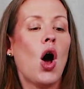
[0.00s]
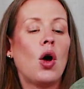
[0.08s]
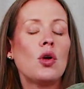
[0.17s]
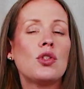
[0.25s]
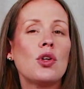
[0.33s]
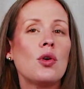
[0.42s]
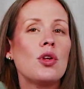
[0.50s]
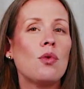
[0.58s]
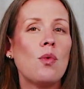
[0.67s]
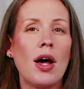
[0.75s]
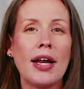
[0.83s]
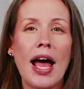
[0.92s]
Also, you'll
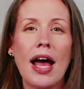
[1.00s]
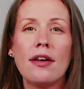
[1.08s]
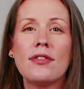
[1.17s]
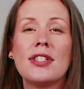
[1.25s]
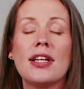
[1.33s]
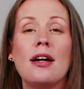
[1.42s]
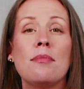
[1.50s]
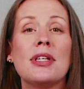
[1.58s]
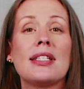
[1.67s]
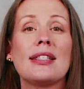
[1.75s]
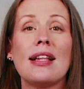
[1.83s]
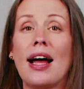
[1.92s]
want to have some
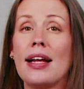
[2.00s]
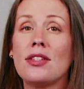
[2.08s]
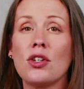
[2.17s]
slides